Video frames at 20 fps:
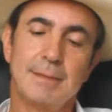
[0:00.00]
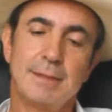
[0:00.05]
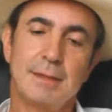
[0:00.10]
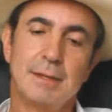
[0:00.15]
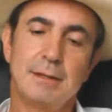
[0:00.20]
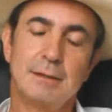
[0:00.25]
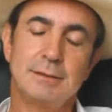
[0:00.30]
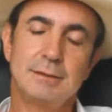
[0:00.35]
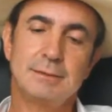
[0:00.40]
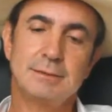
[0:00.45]

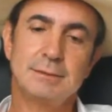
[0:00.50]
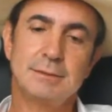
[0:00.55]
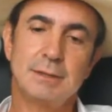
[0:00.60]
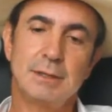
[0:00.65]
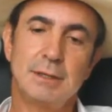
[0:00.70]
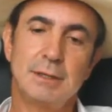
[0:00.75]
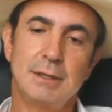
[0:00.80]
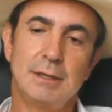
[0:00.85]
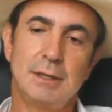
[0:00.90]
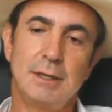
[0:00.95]
there's
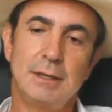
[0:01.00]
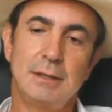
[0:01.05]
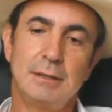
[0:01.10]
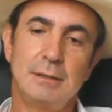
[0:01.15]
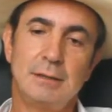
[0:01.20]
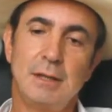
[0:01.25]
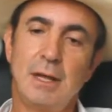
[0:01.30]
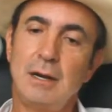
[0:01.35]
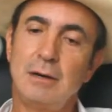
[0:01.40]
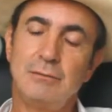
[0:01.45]
a
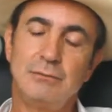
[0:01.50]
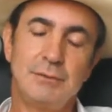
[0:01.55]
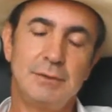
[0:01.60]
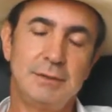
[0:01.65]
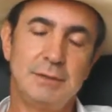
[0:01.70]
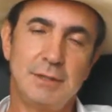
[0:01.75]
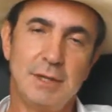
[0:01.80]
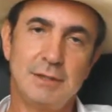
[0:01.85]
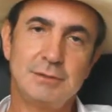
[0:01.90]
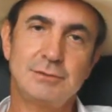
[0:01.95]
lot of
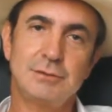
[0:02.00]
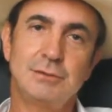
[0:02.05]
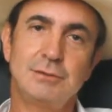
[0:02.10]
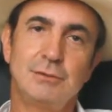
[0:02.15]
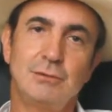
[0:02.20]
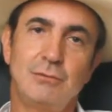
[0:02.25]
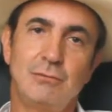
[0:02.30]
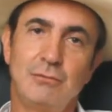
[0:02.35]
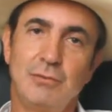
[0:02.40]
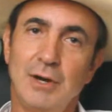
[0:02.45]

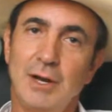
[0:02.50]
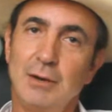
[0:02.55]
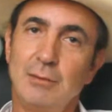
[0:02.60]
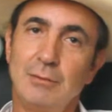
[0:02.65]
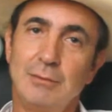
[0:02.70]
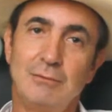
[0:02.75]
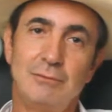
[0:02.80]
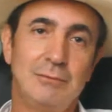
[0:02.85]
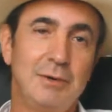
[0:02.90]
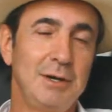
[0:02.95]
intensity of
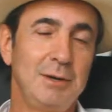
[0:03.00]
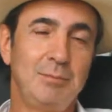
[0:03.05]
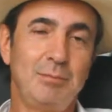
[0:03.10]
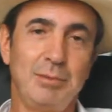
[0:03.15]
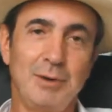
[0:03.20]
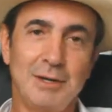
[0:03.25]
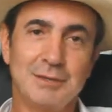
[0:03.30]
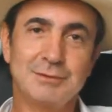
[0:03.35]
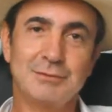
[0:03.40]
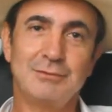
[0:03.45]
flavor, very
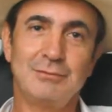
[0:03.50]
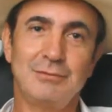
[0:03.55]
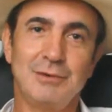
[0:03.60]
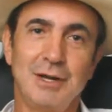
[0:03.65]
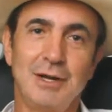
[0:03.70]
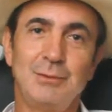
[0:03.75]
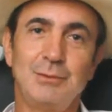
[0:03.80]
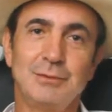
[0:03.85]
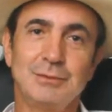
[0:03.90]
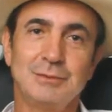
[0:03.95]
pleasant
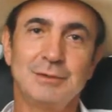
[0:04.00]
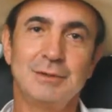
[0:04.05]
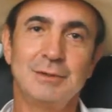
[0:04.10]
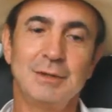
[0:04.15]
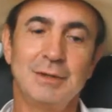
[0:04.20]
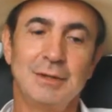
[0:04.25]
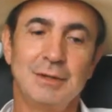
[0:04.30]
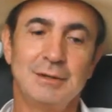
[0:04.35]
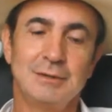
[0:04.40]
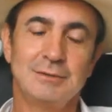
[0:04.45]
flavors.
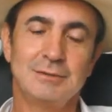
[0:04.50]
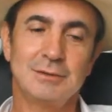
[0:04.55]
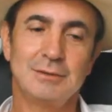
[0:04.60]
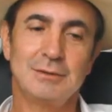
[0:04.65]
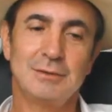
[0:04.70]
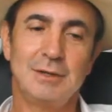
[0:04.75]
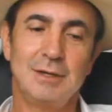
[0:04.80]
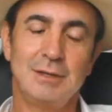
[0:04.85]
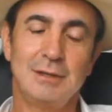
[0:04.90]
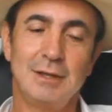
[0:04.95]

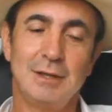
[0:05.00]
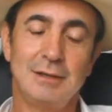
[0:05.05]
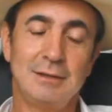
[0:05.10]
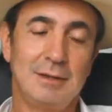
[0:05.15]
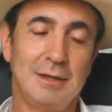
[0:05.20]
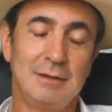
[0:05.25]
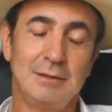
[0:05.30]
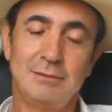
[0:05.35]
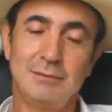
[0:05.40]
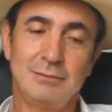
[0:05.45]
So I
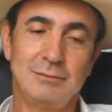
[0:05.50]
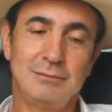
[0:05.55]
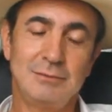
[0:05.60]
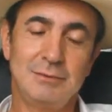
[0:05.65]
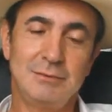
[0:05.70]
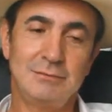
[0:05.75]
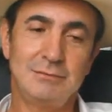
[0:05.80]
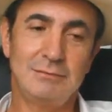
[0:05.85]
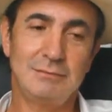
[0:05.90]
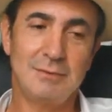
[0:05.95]
think
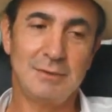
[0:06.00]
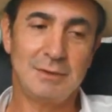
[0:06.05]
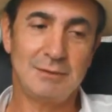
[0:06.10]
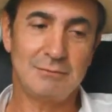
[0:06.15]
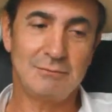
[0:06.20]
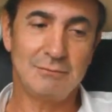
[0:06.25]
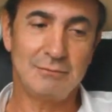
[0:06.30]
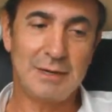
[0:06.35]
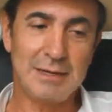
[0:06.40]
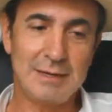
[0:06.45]
we're
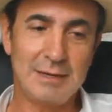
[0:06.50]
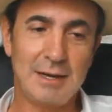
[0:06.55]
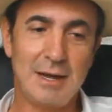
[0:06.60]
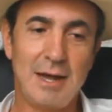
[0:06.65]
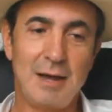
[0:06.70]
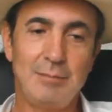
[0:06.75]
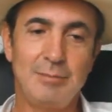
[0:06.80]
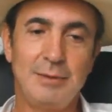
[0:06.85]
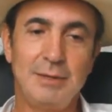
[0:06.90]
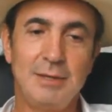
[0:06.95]
very
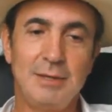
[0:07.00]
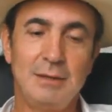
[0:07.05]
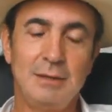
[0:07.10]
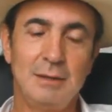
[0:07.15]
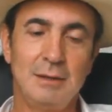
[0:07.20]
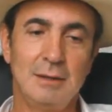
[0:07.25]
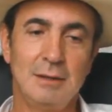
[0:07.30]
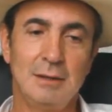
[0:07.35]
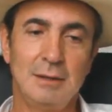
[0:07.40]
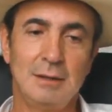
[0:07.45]
happy.
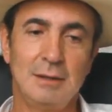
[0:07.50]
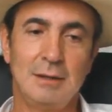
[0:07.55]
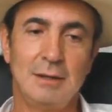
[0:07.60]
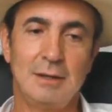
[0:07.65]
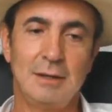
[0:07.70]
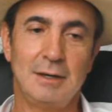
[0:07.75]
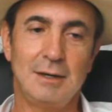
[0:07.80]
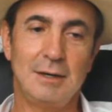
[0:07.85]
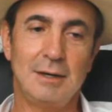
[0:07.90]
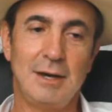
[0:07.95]

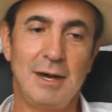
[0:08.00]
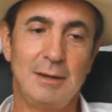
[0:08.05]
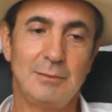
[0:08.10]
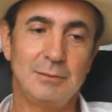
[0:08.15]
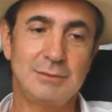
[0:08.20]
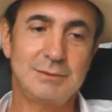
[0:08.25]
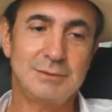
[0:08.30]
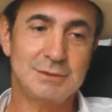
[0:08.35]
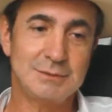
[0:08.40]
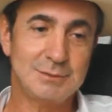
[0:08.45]
I
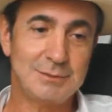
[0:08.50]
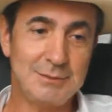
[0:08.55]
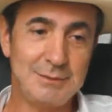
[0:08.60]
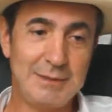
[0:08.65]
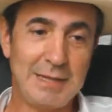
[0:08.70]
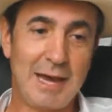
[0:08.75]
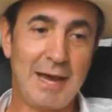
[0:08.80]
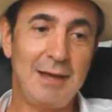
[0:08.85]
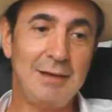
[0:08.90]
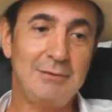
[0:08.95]
was just
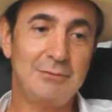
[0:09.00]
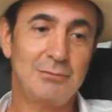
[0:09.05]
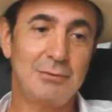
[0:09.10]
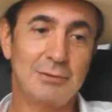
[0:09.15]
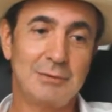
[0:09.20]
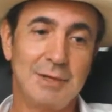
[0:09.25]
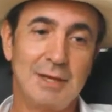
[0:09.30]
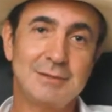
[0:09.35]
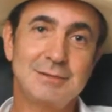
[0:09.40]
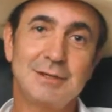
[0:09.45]
dying
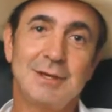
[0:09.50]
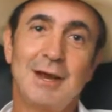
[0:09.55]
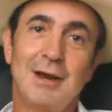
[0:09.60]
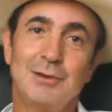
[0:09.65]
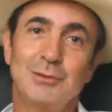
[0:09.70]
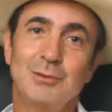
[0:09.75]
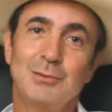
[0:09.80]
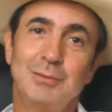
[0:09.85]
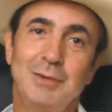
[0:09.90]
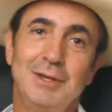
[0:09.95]
for that
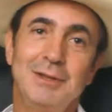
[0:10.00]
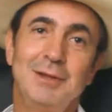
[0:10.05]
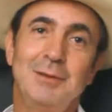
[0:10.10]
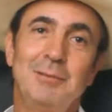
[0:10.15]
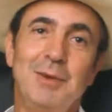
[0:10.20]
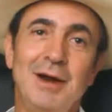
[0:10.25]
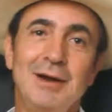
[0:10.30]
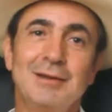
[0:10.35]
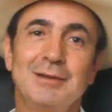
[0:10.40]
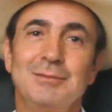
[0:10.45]
cigar to be in the
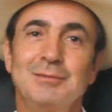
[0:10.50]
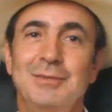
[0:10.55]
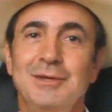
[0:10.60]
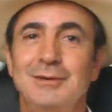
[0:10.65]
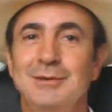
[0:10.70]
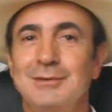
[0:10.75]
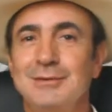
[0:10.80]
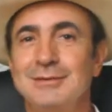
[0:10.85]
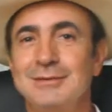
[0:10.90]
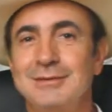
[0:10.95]
market
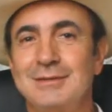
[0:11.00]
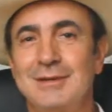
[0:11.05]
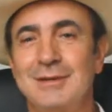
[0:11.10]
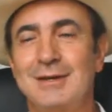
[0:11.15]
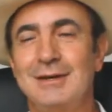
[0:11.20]
because